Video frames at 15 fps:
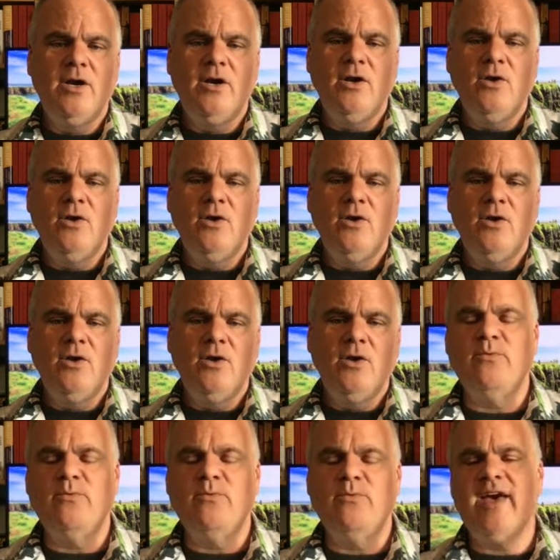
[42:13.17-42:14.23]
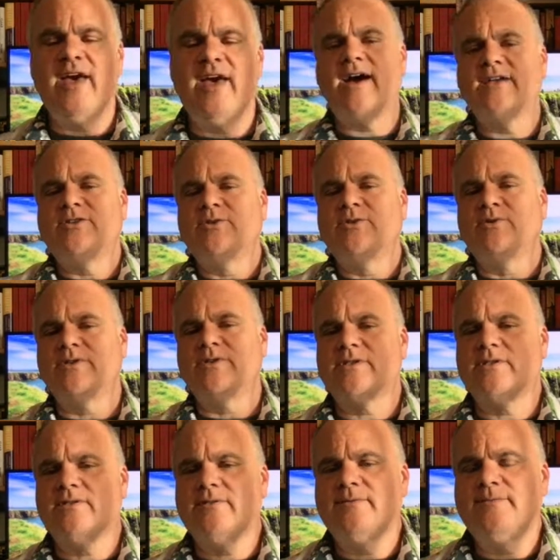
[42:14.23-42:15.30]
with AI tools,
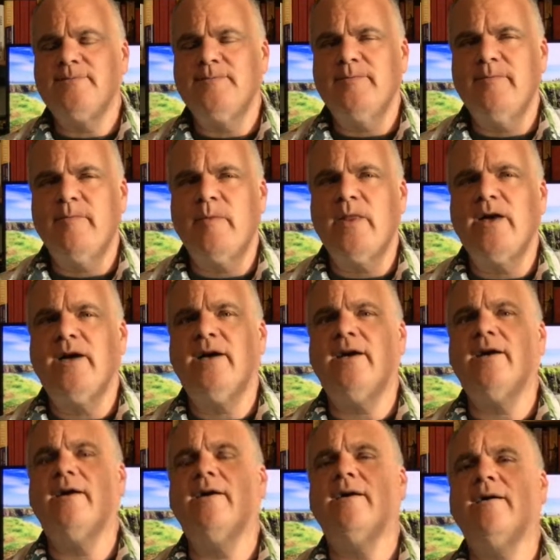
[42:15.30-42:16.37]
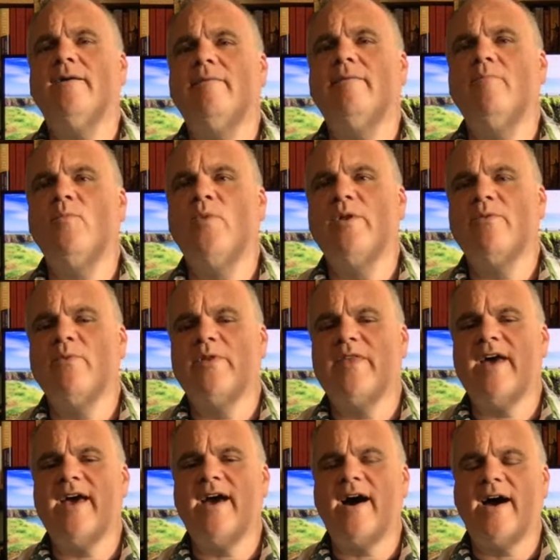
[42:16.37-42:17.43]
with
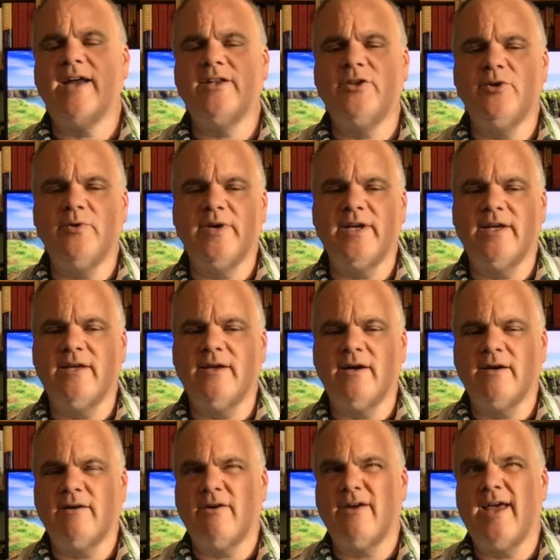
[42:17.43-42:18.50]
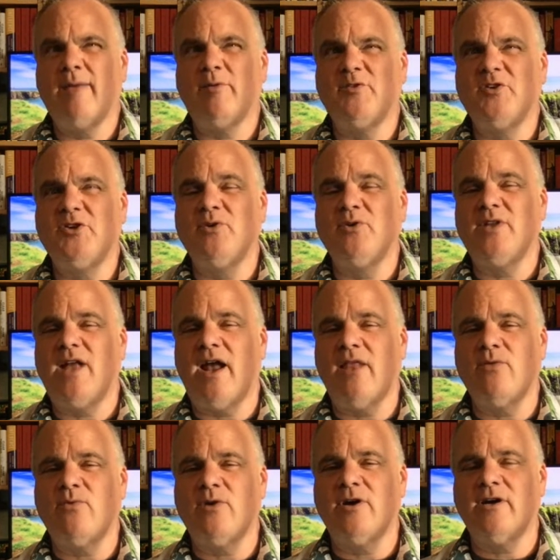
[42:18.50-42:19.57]
AI able to do a lot of the
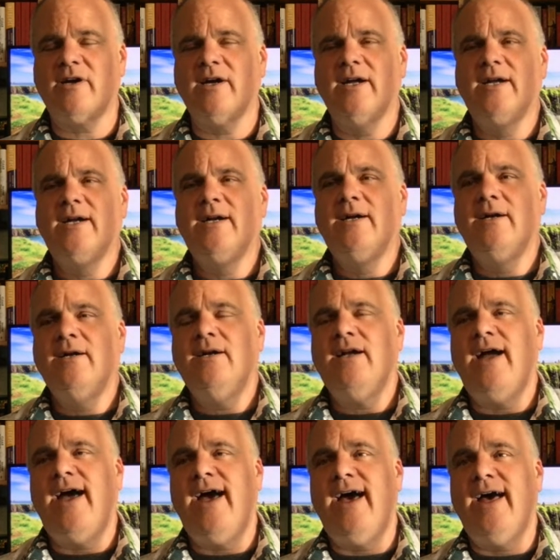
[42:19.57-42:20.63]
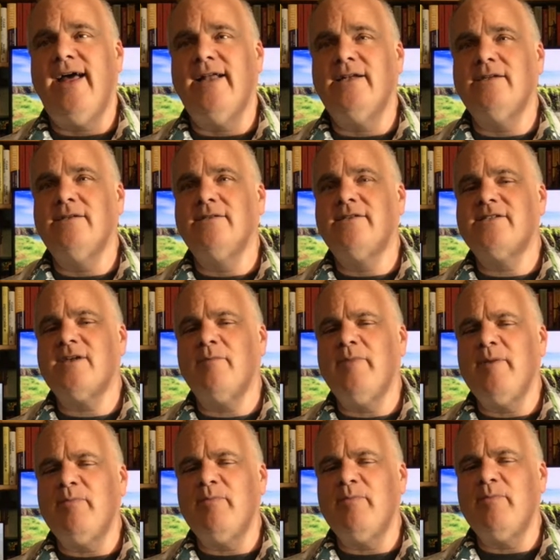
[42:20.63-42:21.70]
work, and some
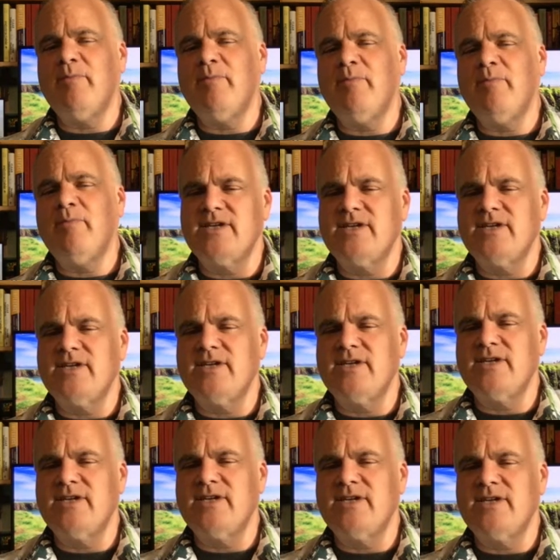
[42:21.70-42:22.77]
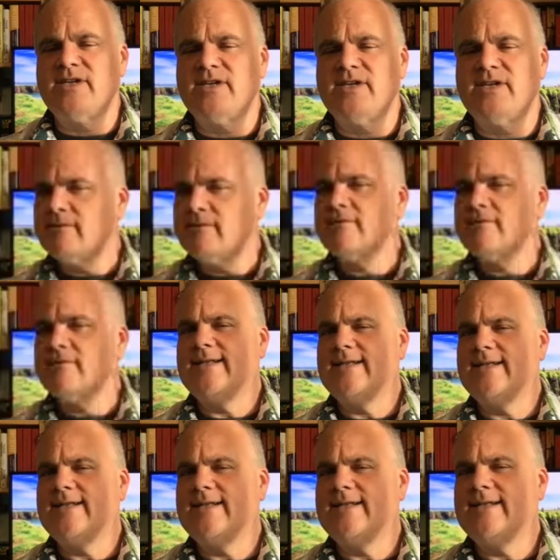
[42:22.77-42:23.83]
people are using it to check and
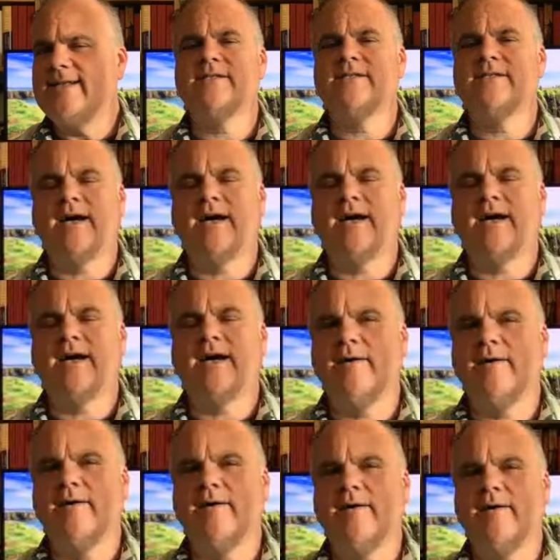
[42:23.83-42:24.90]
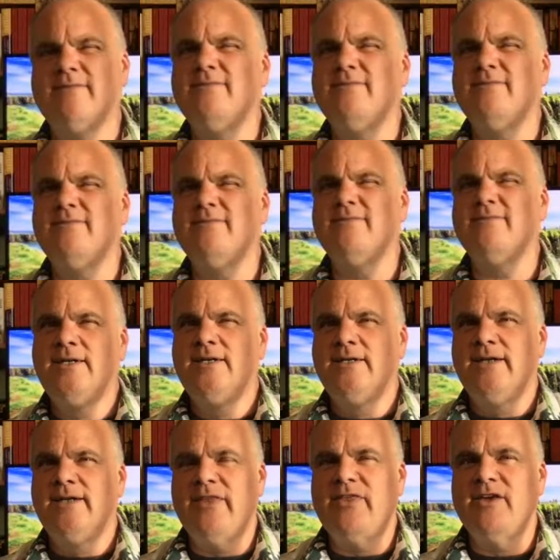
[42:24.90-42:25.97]
test. And
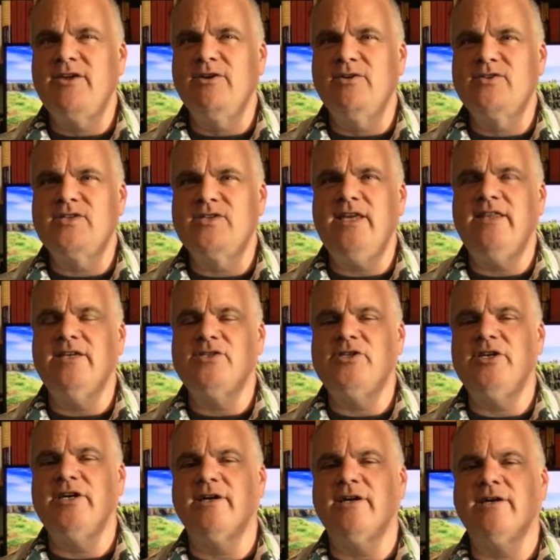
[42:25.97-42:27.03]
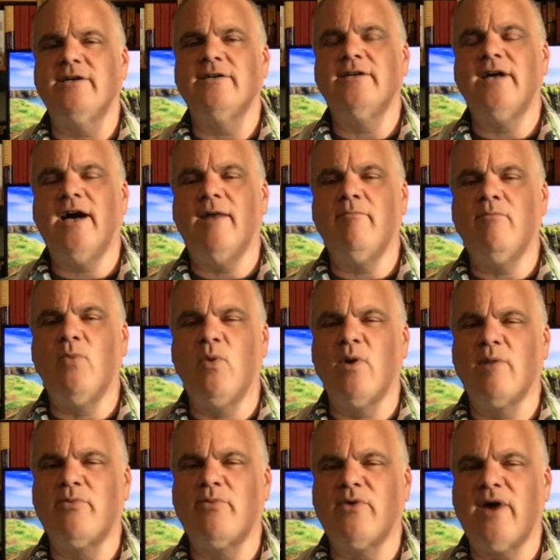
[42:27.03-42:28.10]
I think you'll see this year more
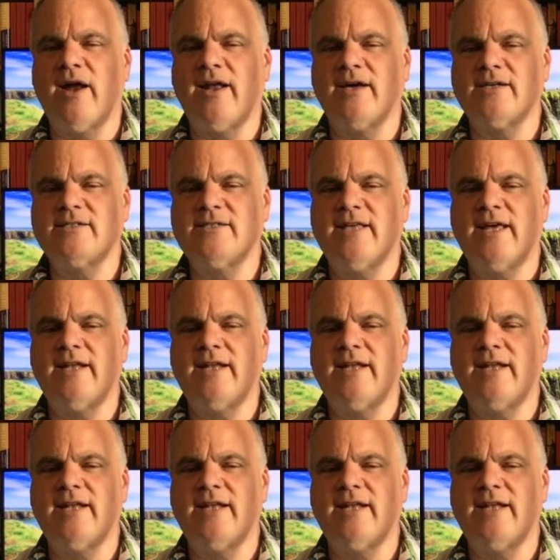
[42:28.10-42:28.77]
products that